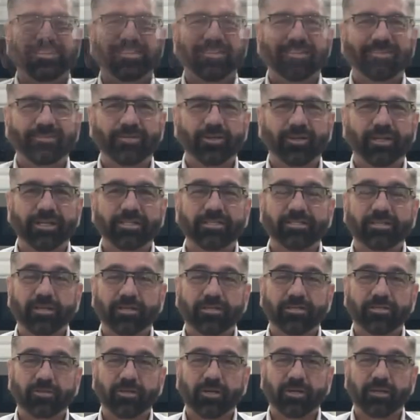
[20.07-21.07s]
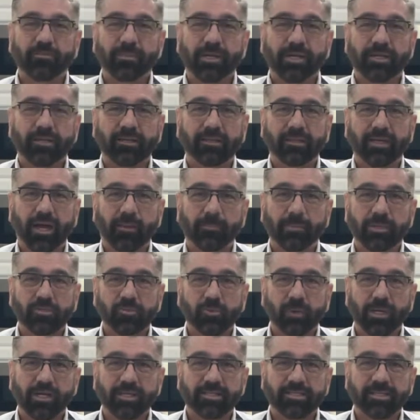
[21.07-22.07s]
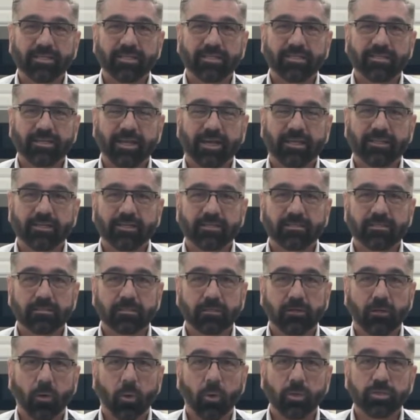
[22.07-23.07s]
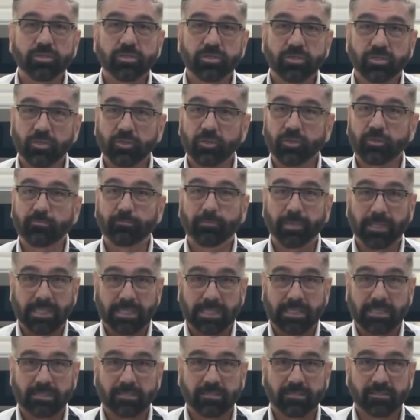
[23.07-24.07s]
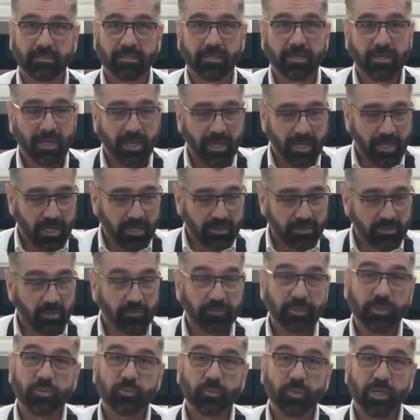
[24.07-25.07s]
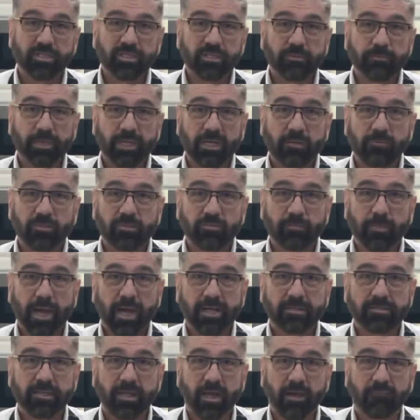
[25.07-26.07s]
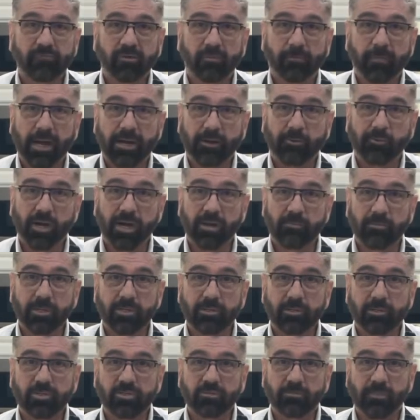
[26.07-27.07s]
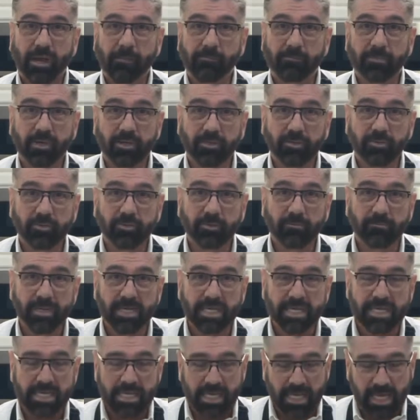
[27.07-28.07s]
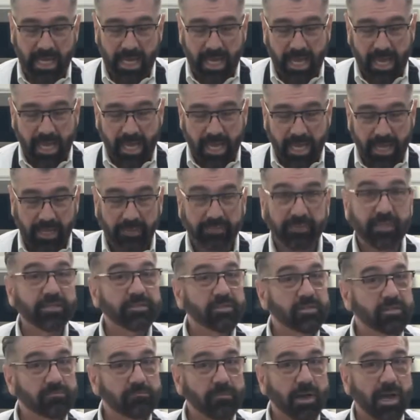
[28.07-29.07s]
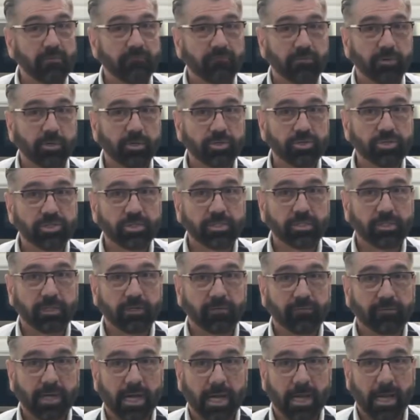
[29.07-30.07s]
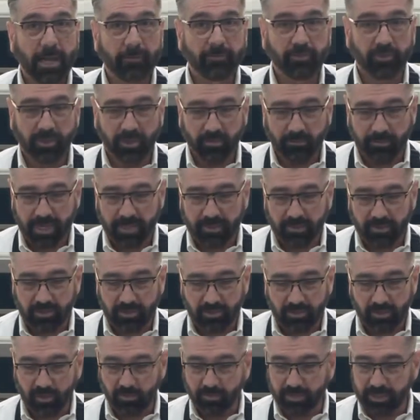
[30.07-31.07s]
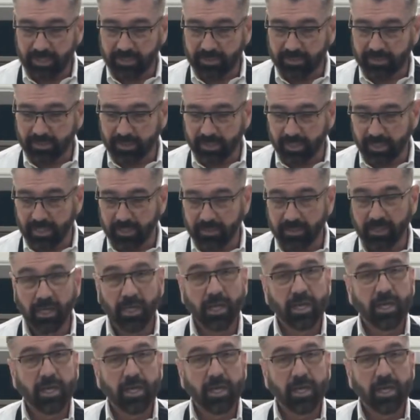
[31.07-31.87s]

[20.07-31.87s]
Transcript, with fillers: So let's get started making the habichuelas guisadas or stewed beans. So this recipe was passed down from my grandmother to my mother to me. And this is my version of how I'm going to make the stewed beans today.